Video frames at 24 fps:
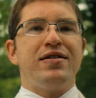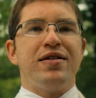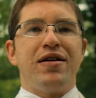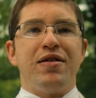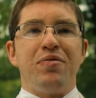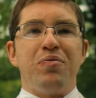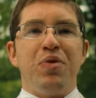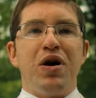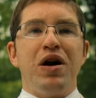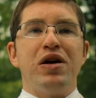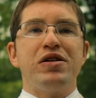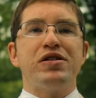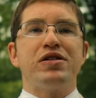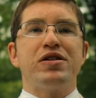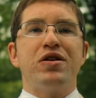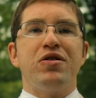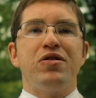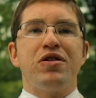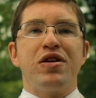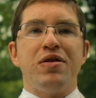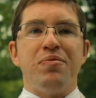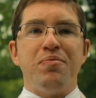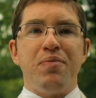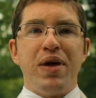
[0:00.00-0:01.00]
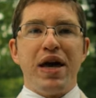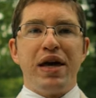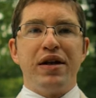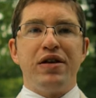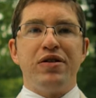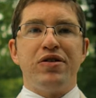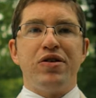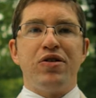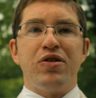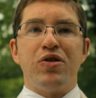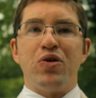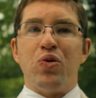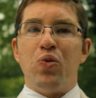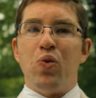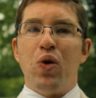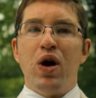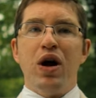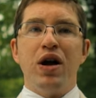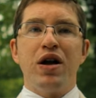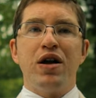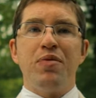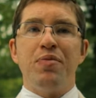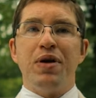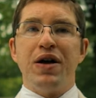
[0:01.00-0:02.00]
Don Bosco commanded her to
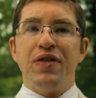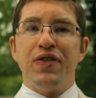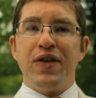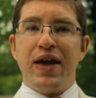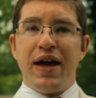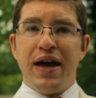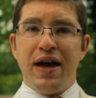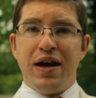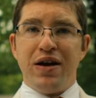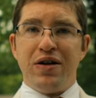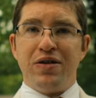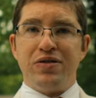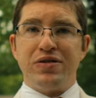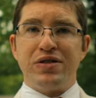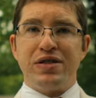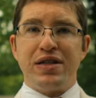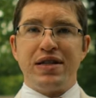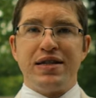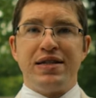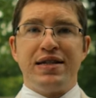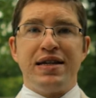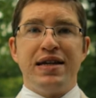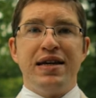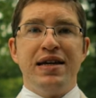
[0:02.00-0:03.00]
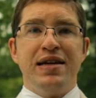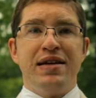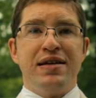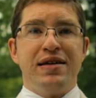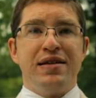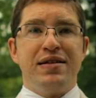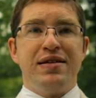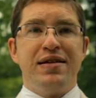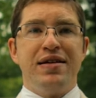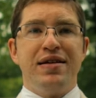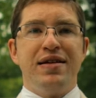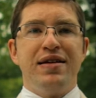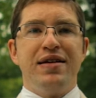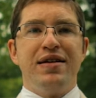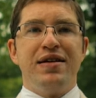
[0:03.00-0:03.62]
walk about the house and to eat.